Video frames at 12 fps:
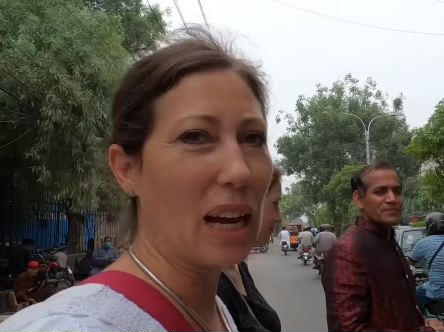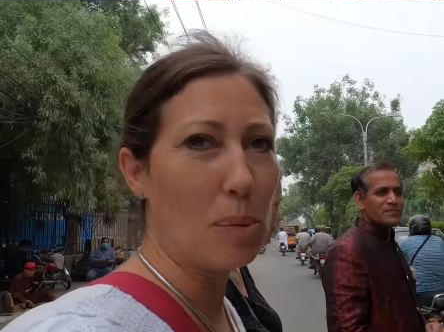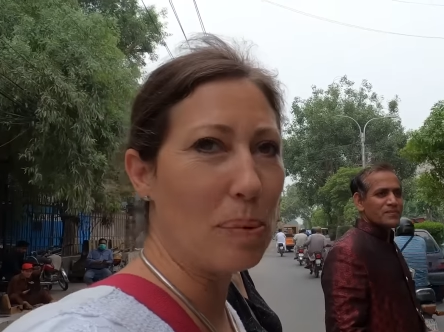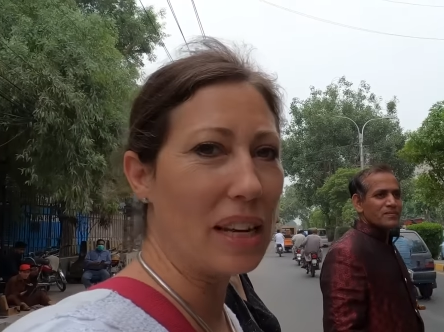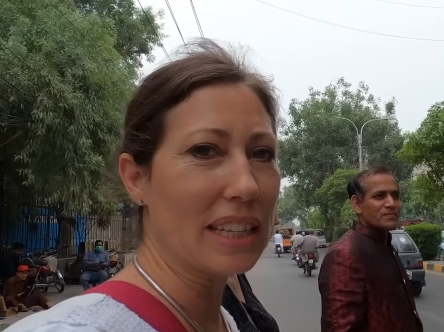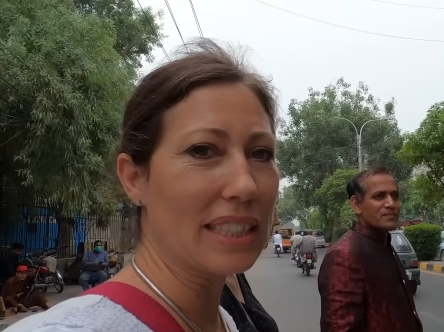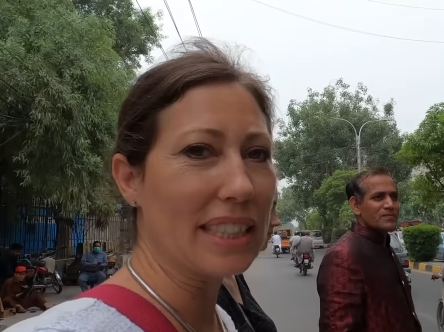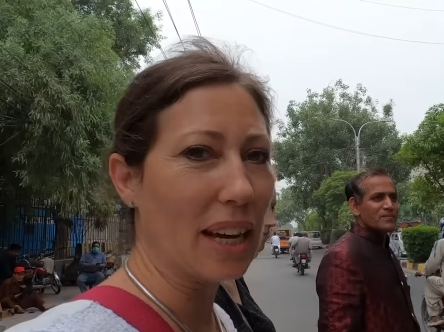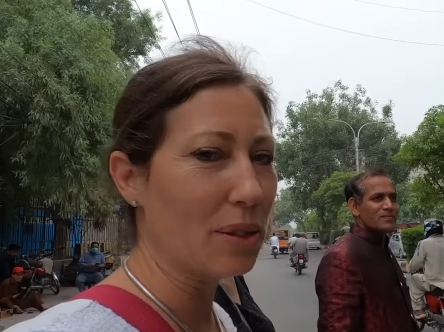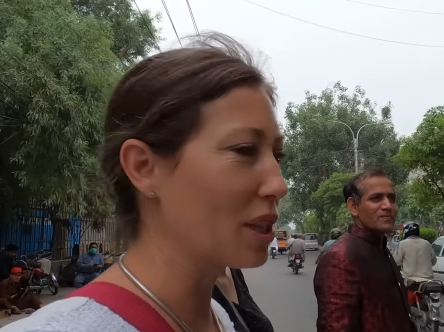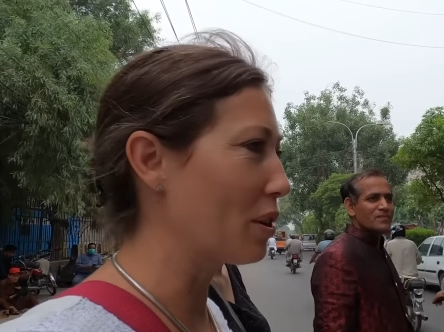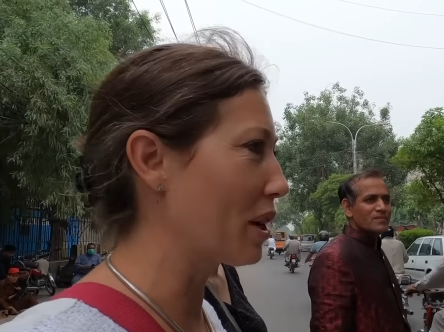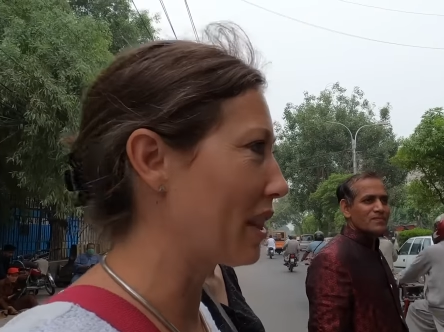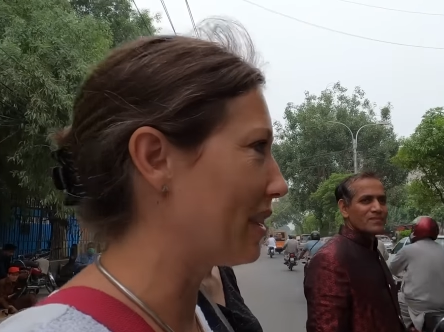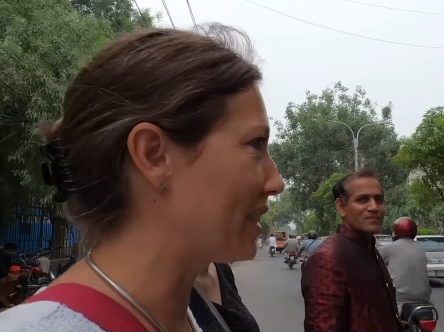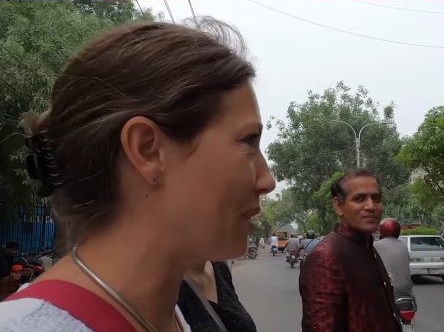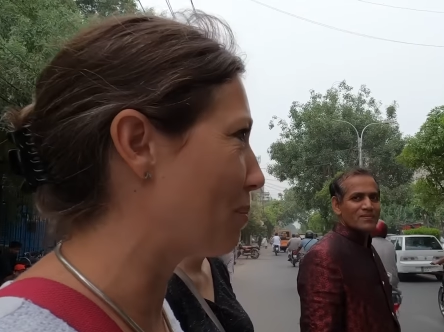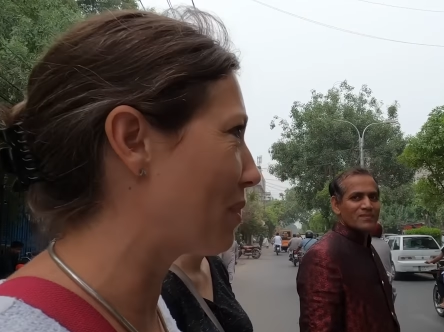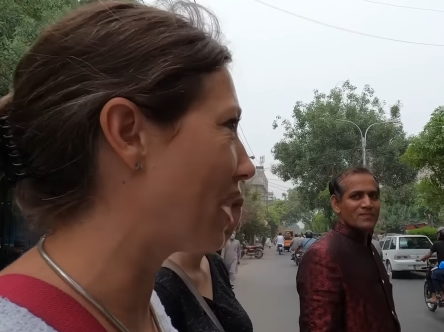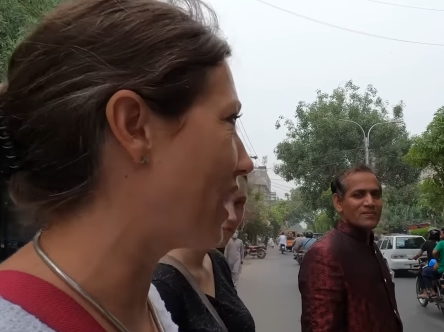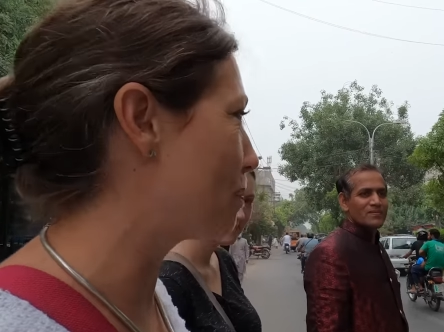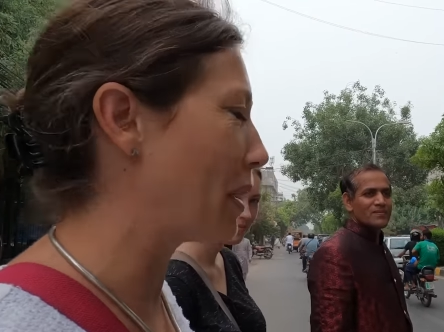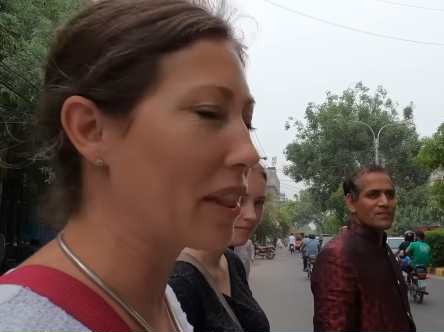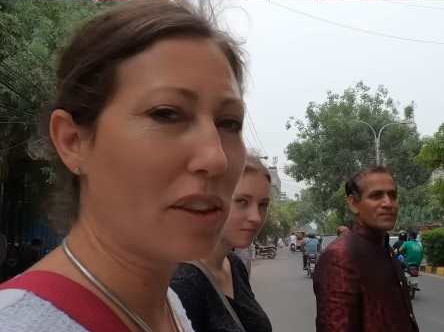Speaker 1: helping us out to go get the SIM card,
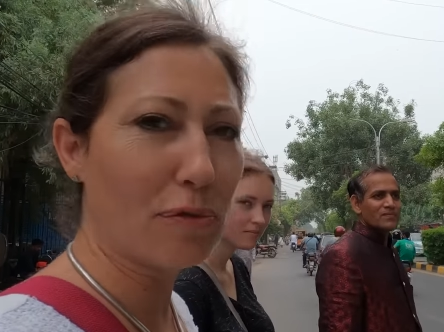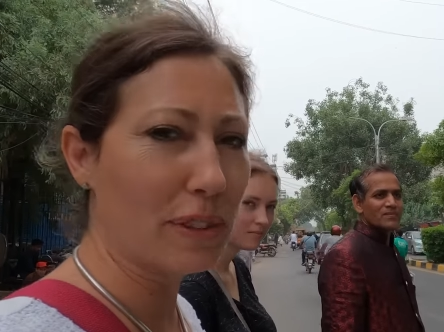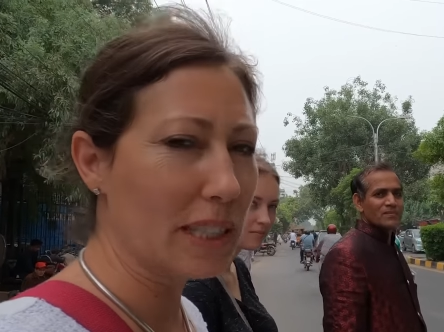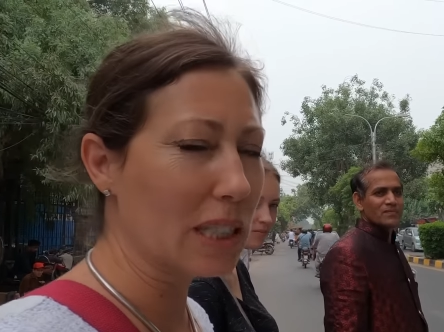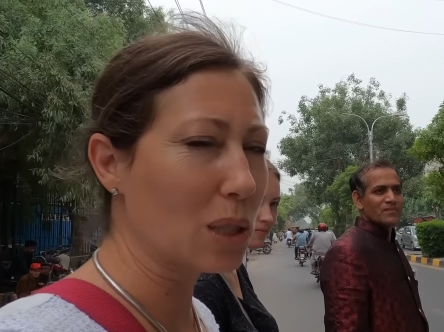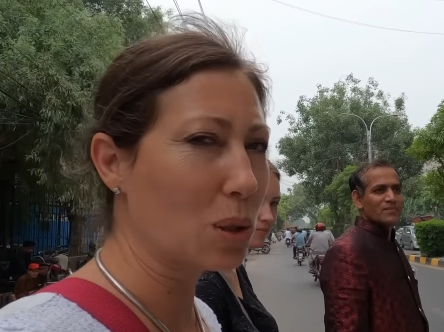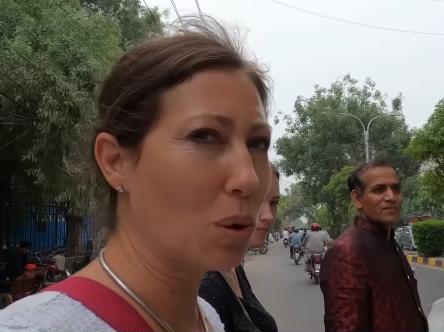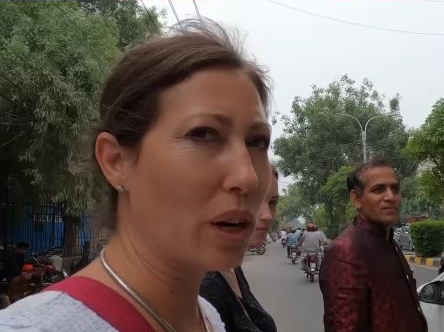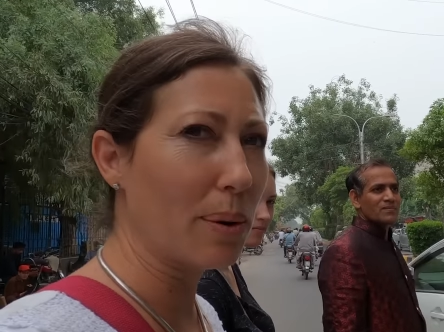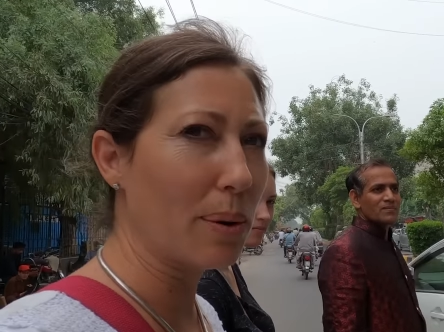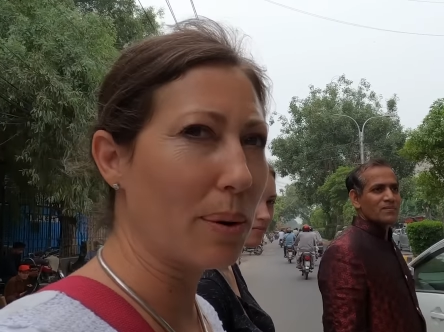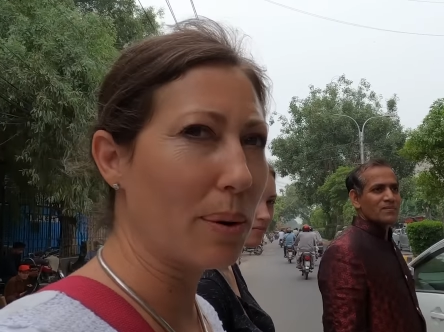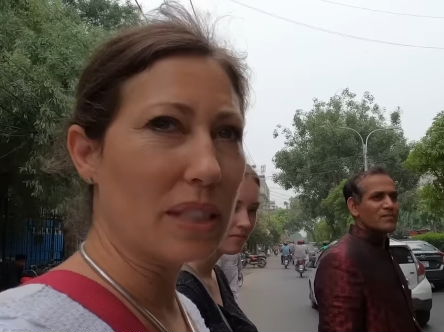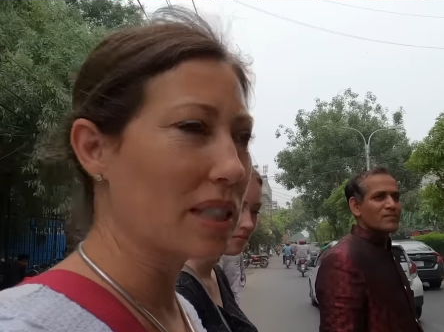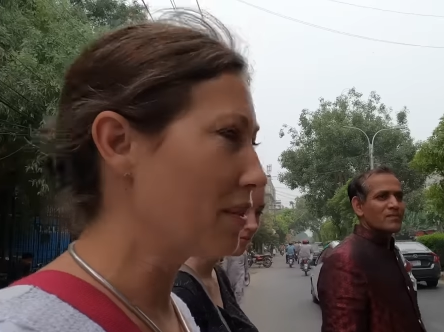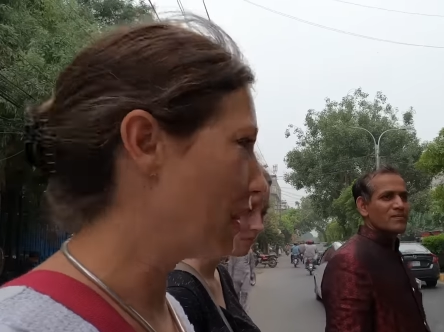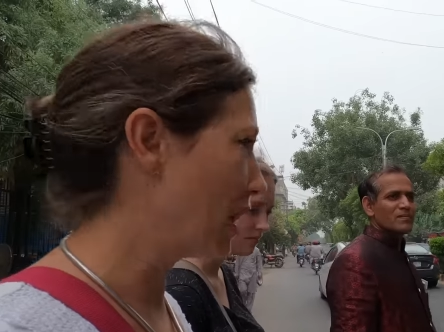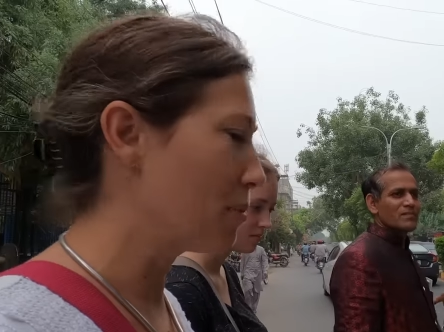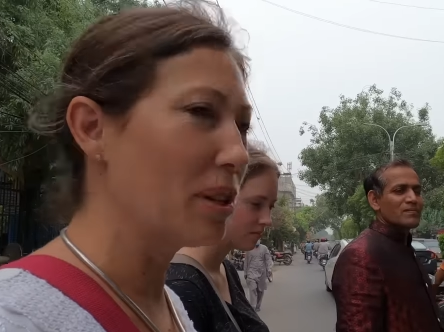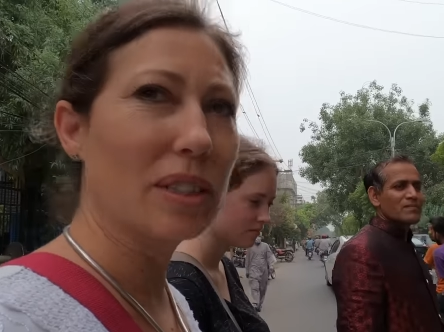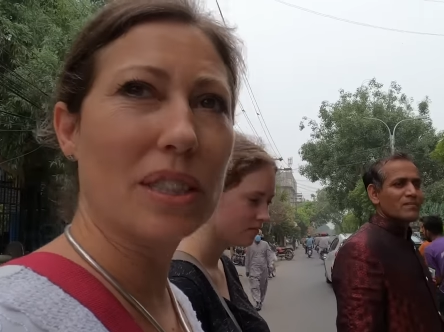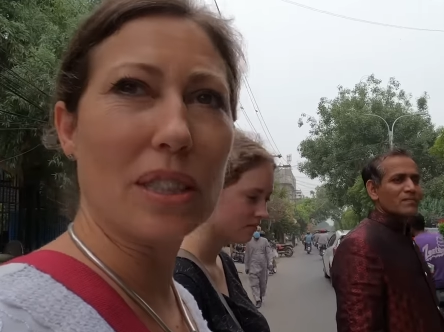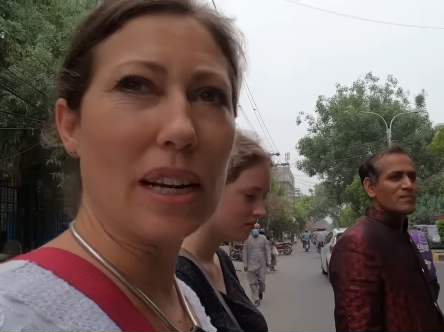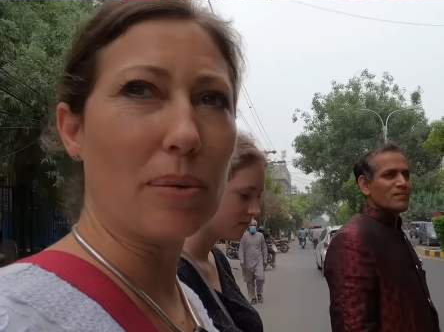but the first store wasn't available, so
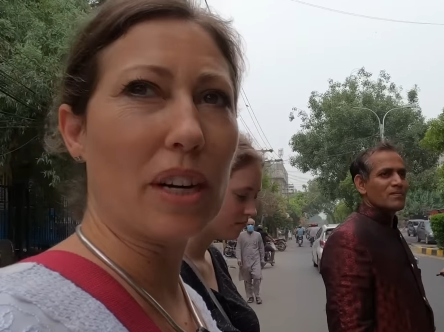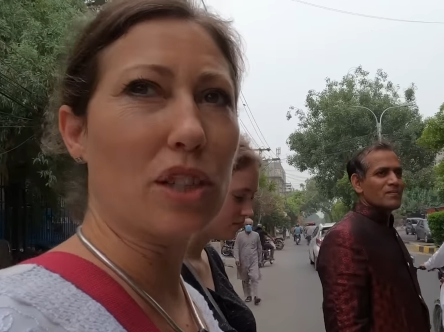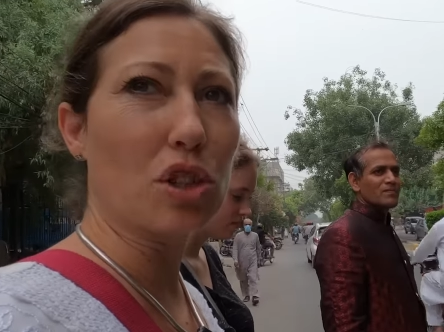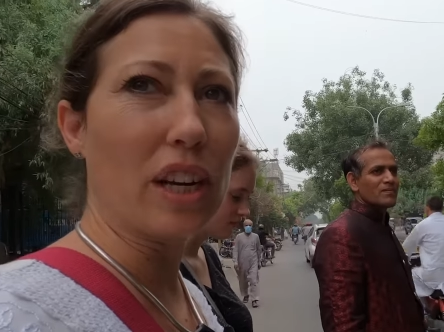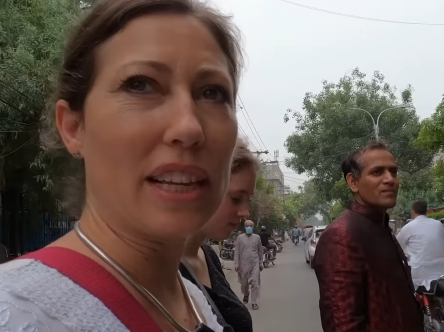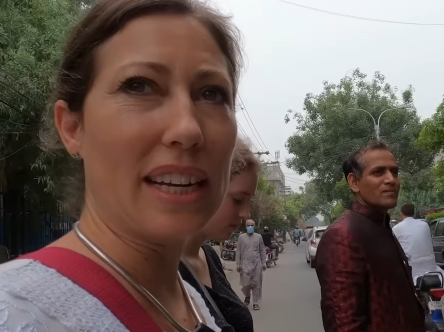now we're going to try the